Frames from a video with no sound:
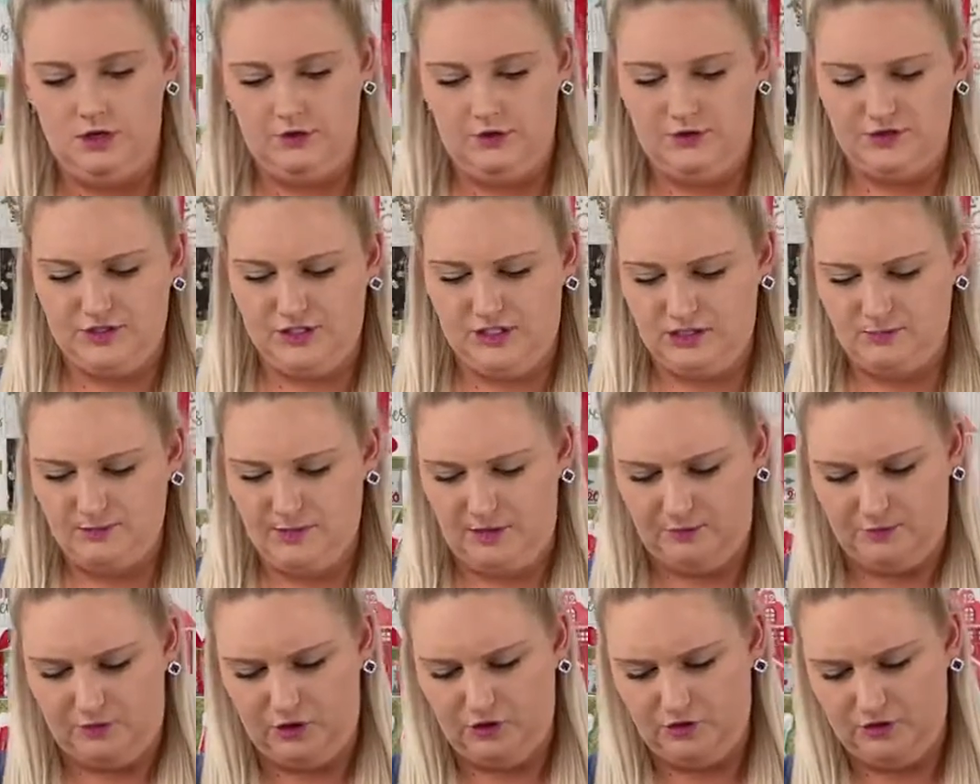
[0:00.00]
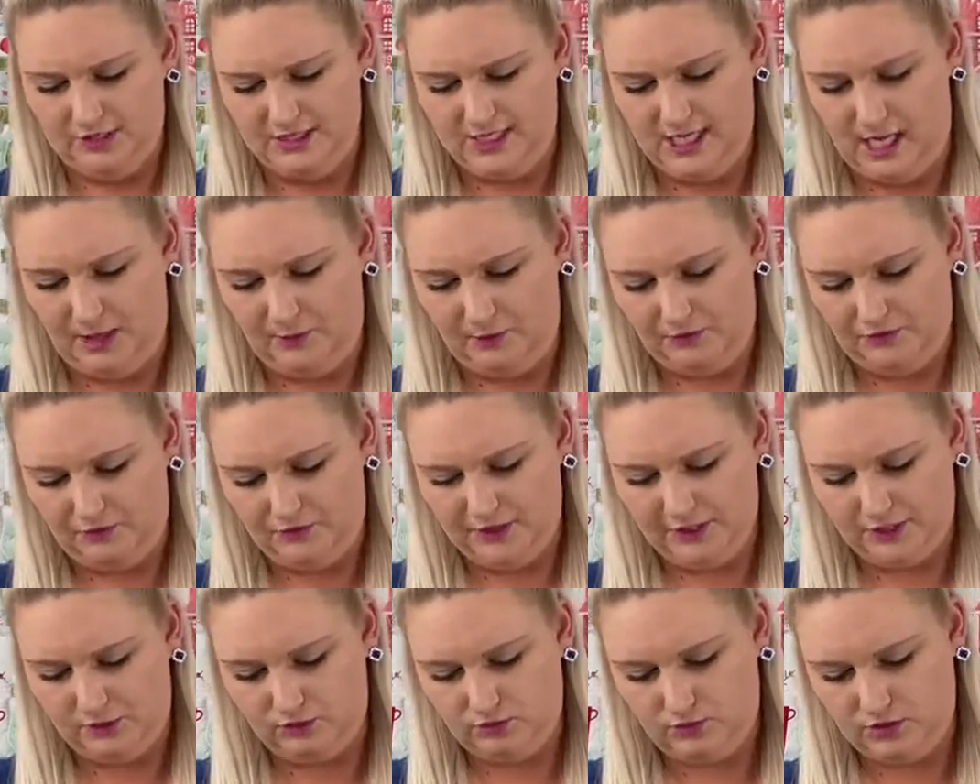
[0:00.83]
Christy, you might want to go to the table for
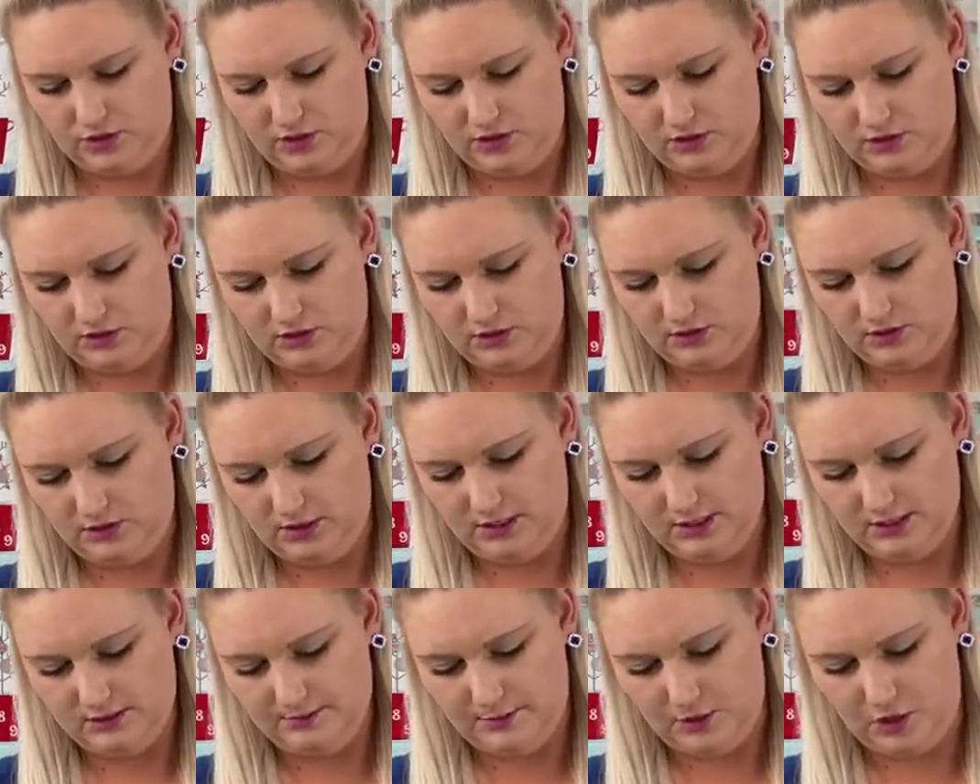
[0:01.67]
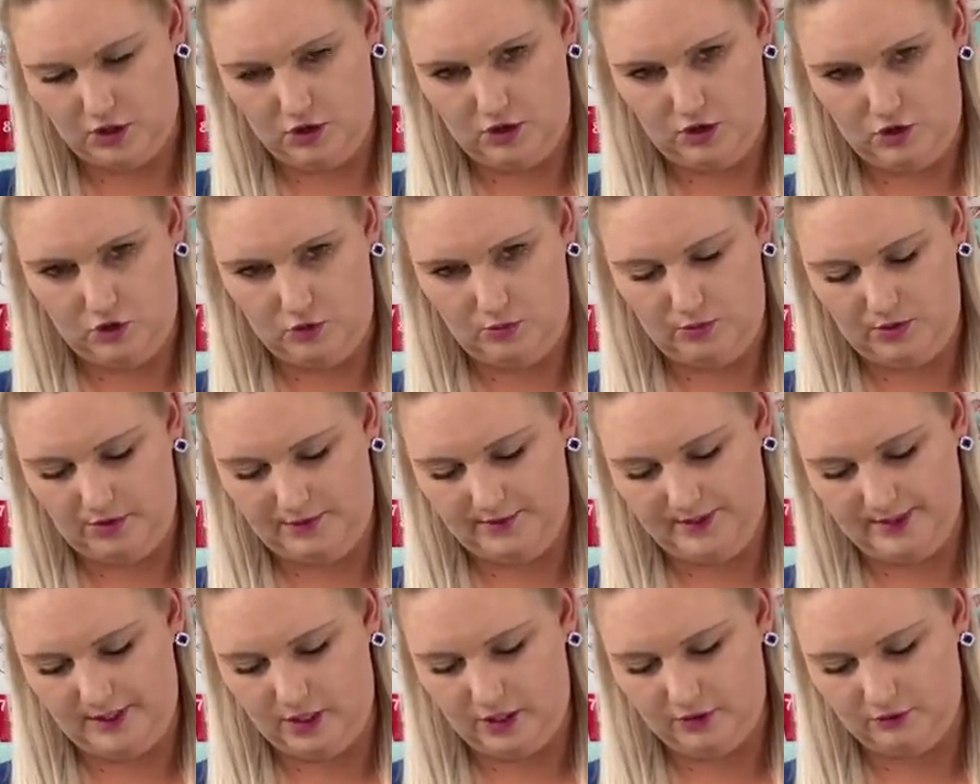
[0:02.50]
this one. So I'm going to open um,